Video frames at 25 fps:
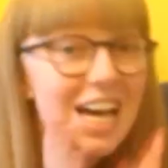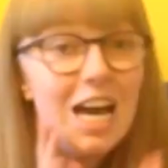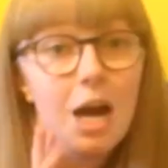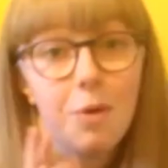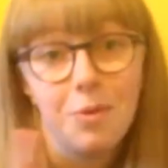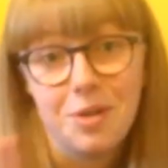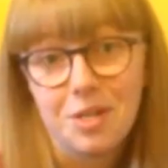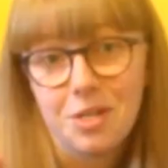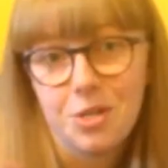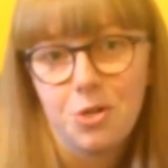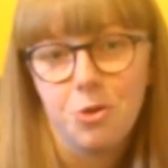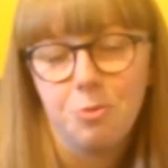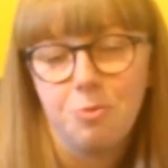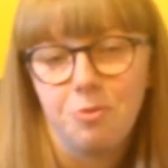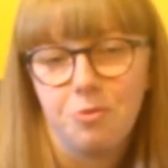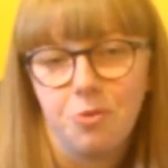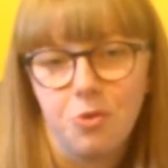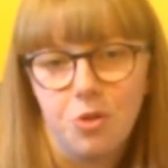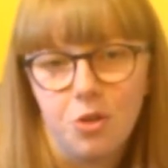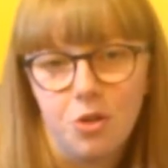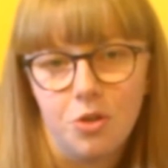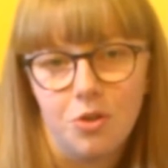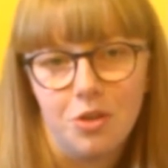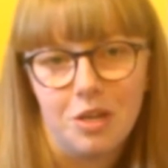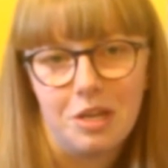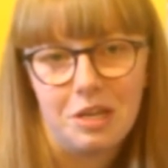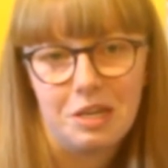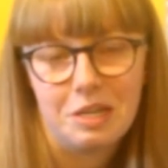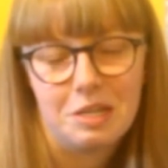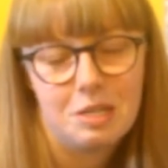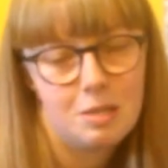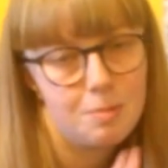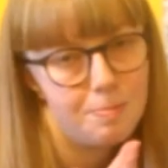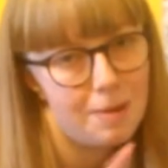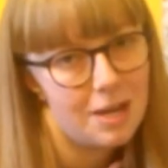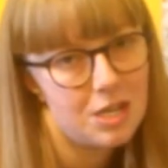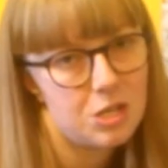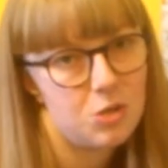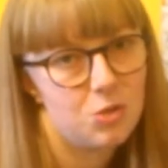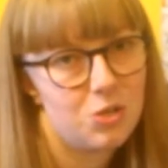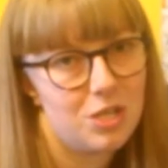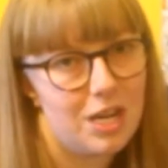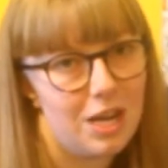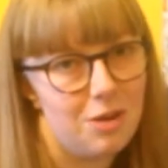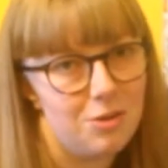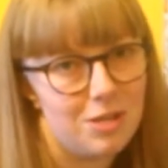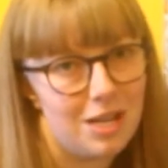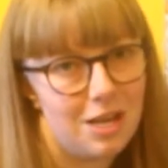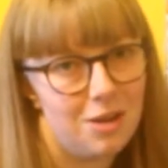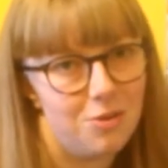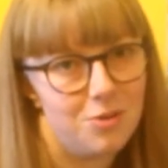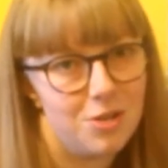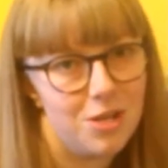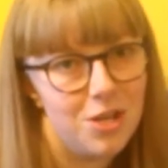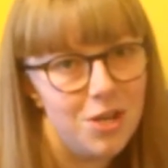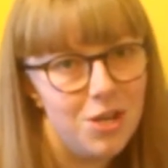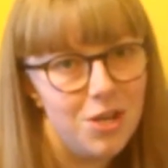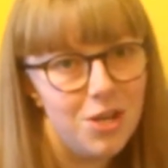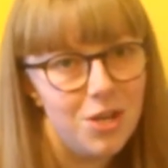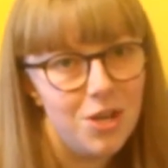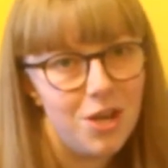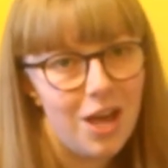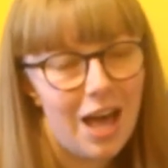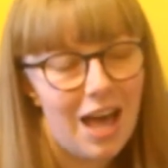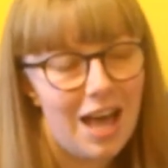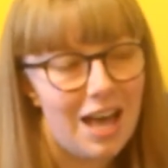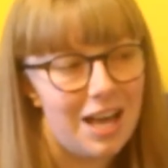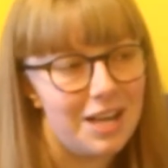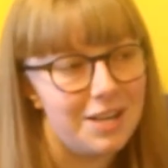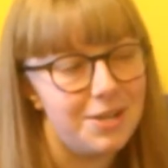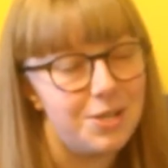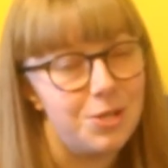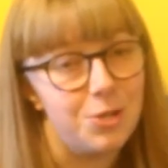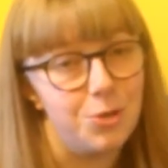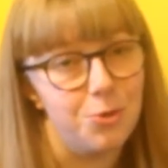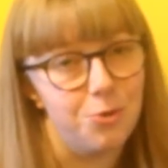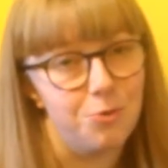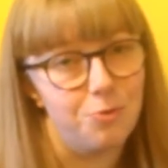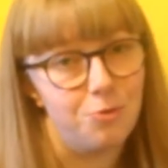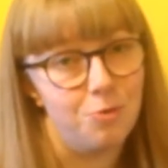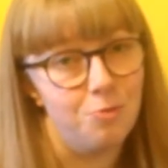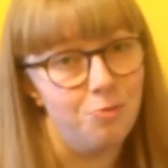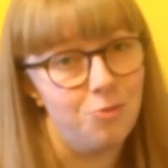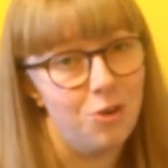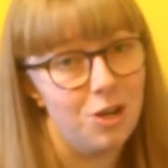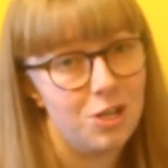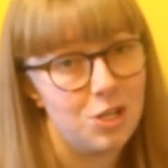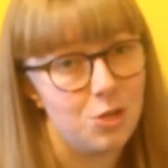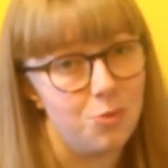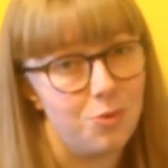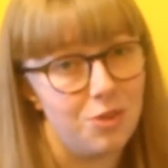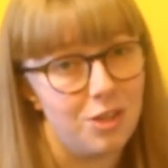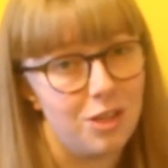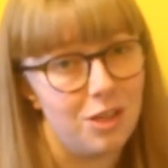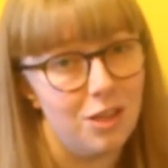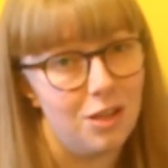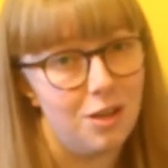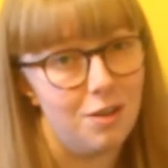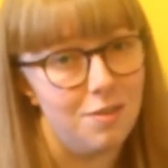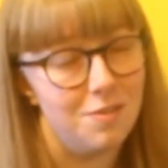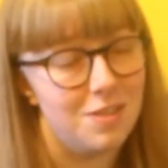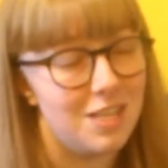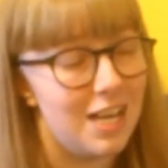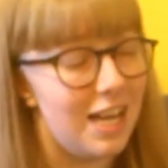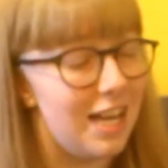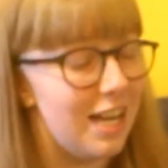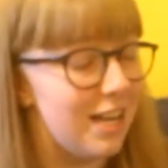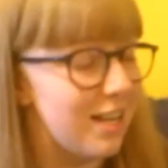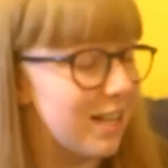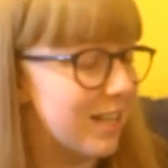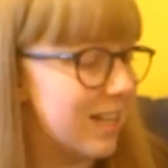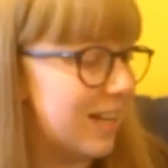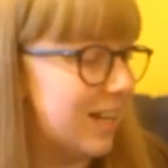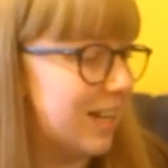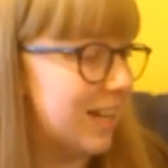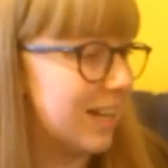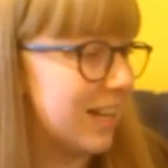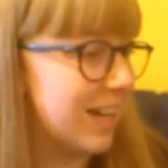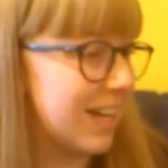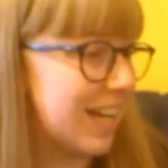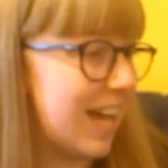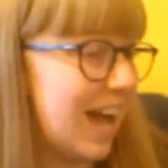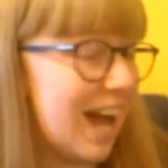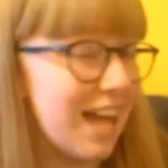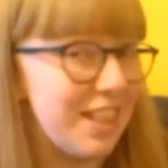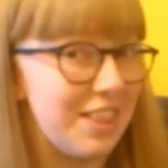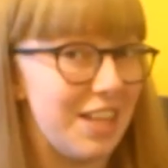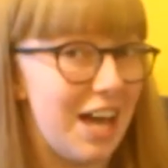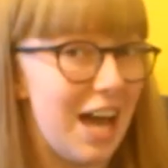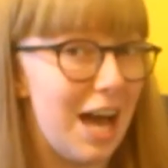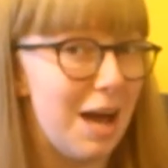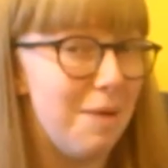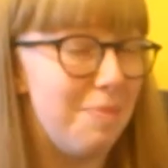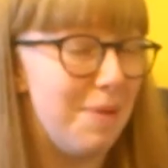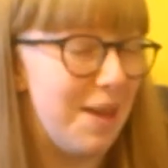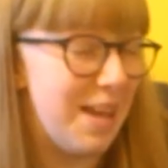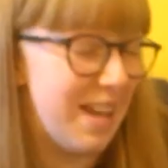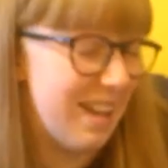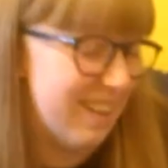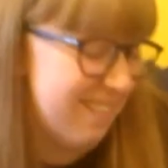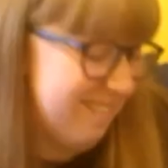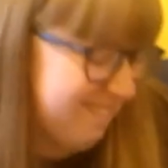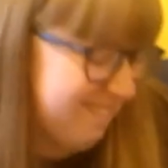I went to 2 before the New Year. Special shout out to From Russia with Gloves and A Cat in the Habit,